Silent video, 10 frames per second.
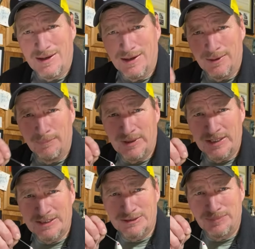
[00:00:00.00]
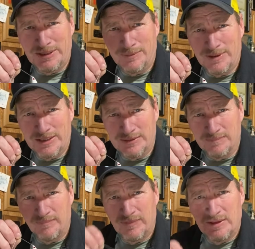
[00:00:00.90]
a big spinnerbait.
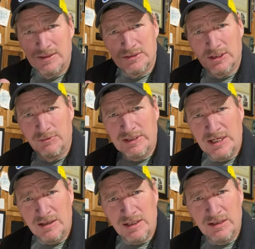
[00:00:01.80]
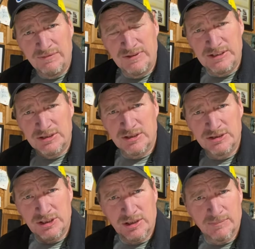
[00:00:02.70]
So we caught a lot of fish on a
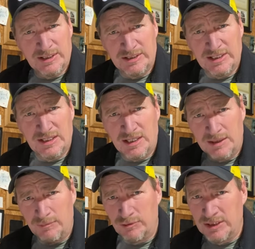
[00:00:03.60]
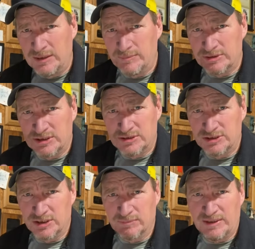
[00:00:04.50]
jerkbait. You get a lot more numbers on a
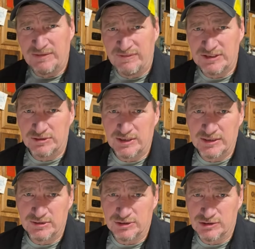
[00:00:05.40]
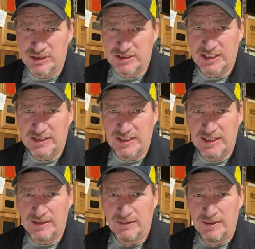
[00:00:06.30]
jerkbait fishing around those trees like
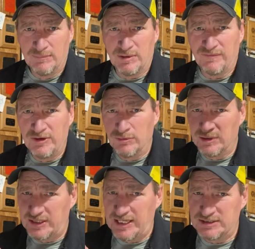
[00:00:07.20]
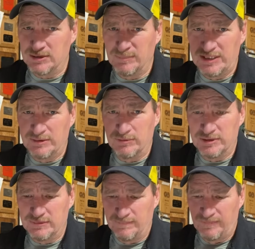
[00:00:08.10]
that. But if you want to catch a big
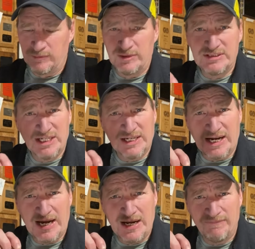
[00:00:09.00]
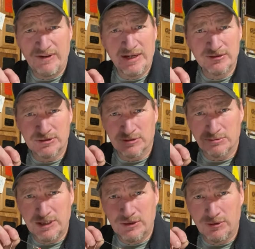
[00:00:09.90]
one, we'd take a 1/2 ounce or
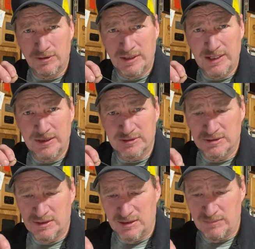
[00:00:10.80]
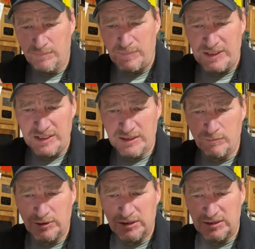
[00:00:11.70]
3/4 ounce big
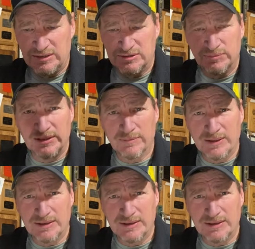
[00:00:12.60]
willow leaf spinnerbait